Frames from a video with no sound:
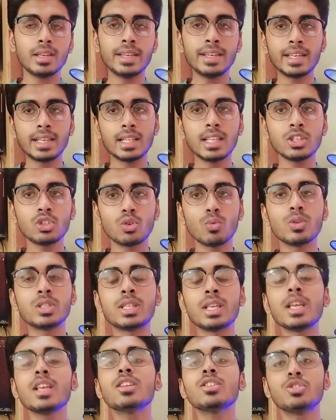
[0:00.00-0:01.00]
In English we
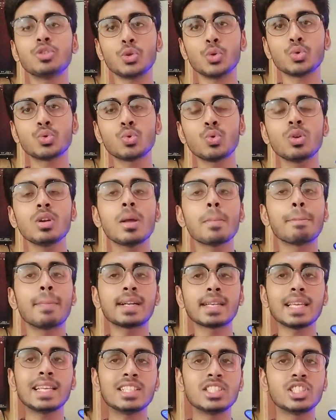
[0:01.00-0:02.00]
say see you soon, but